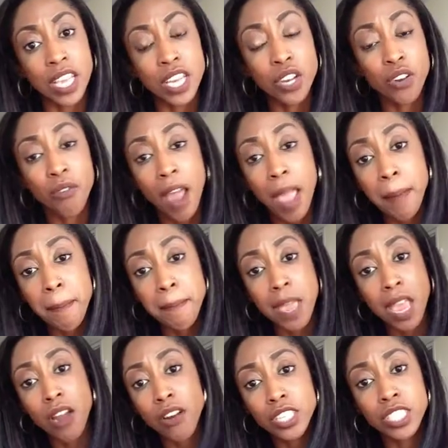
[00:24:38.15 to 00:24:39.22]
And you're right,
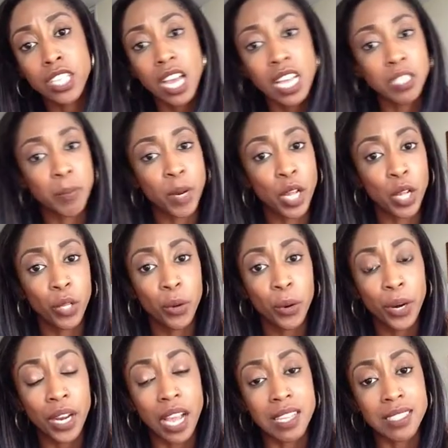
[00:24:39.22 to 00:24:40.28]
marriage does bring
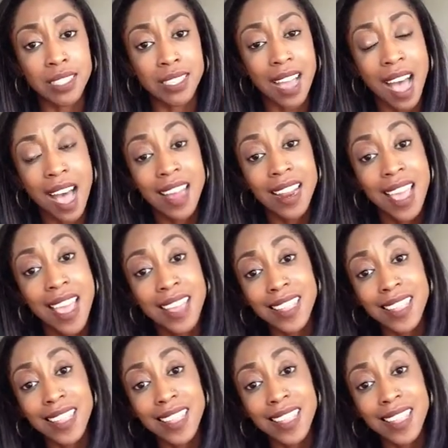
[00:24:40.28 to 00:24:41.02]
glory unto God.